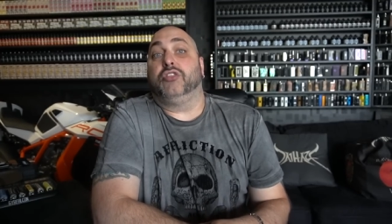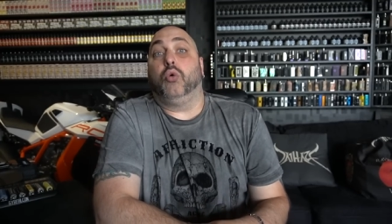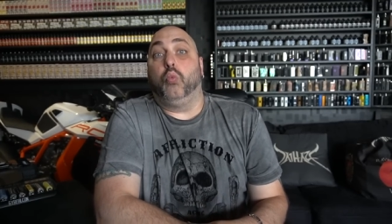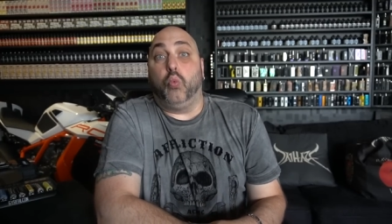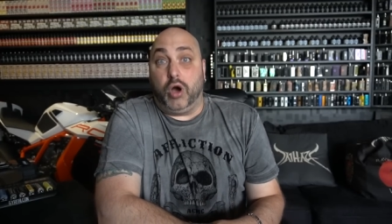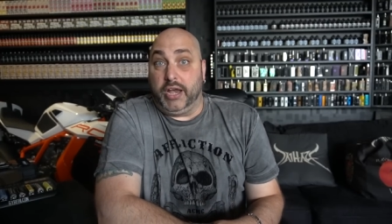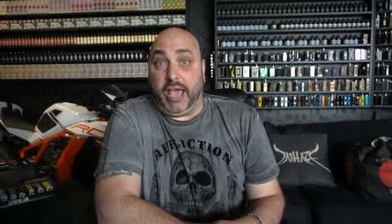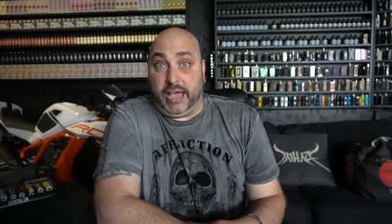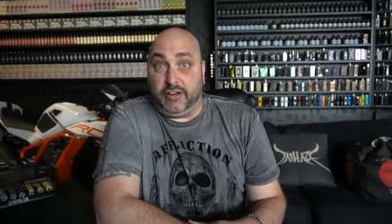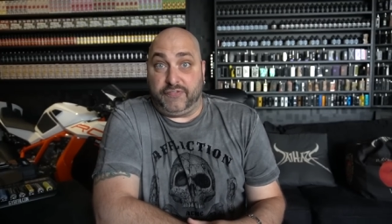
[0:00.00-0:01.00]
The one
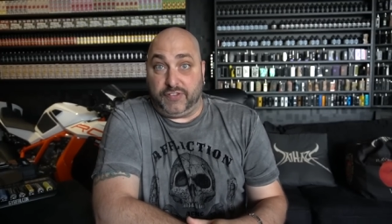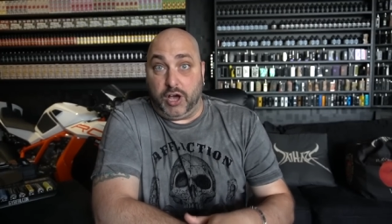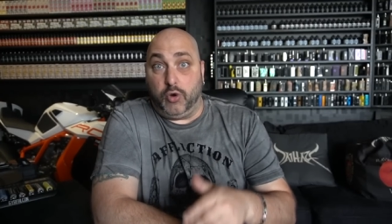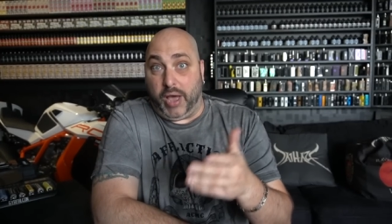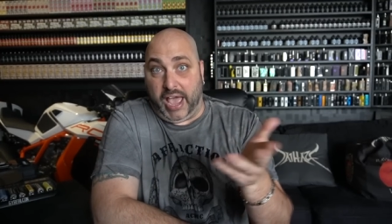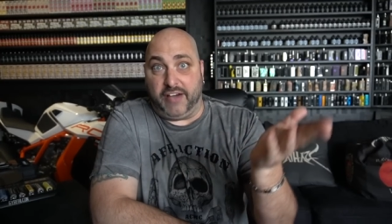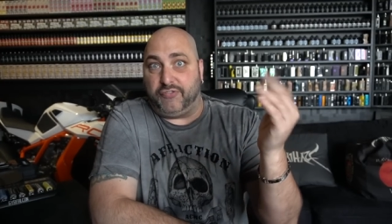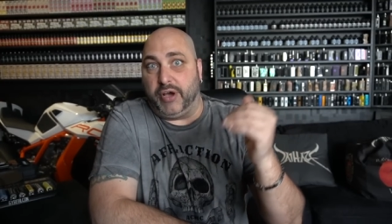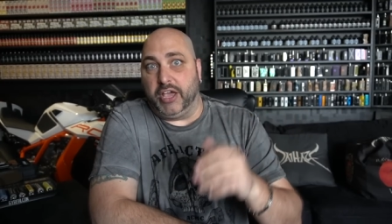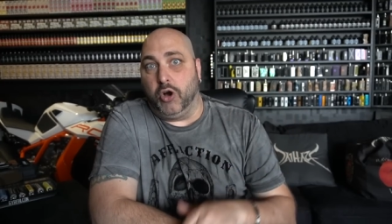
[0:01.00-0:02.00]
airflow
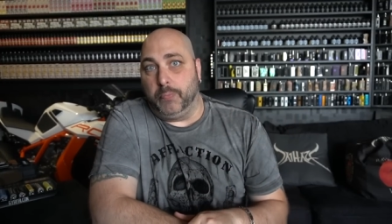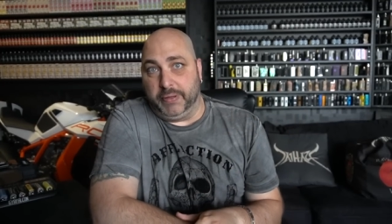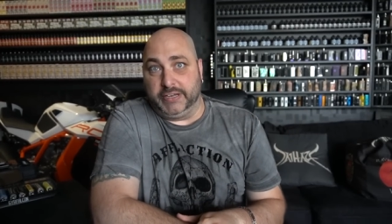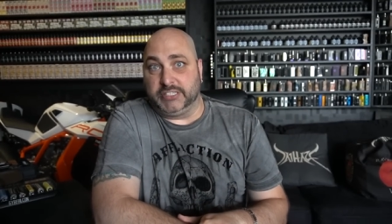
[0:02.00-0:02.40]
halfway open